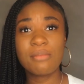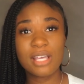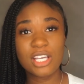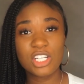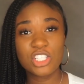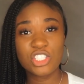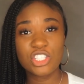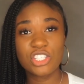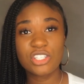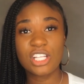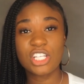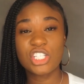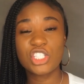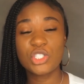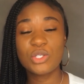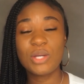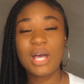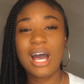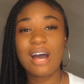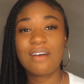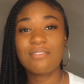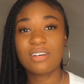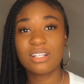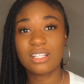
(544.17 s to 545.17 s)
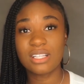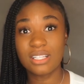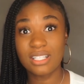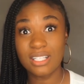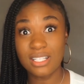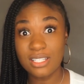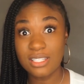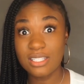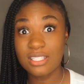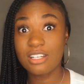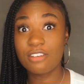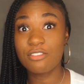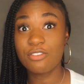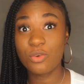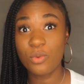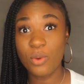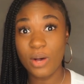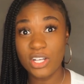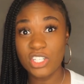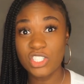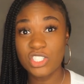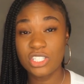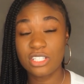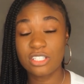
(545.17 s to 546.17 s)
sure that you have a list of
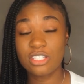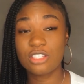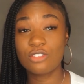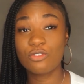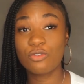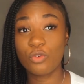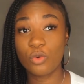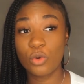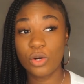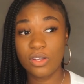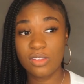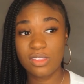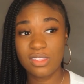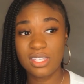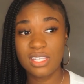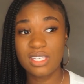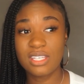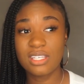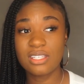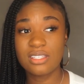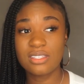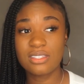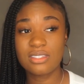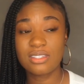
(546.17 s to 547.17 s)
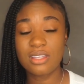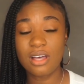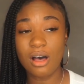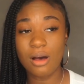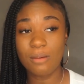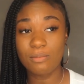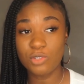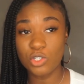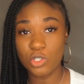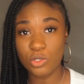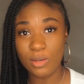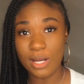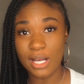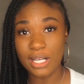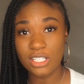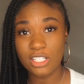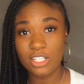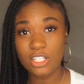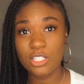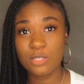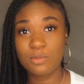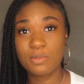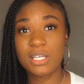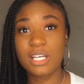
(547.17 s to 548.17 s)
questions for these
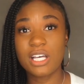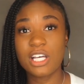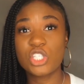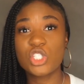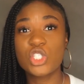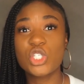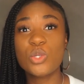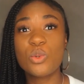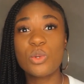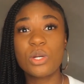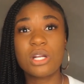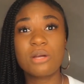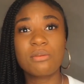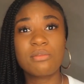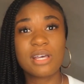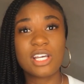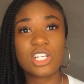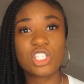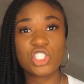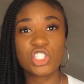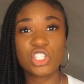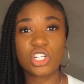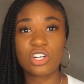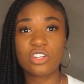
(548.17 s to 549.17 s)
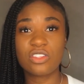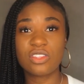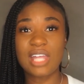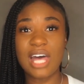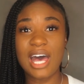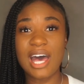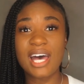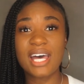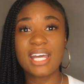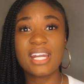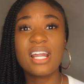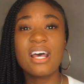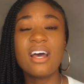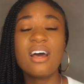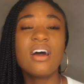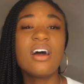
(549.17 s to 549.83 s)
directors, because you want to make sure that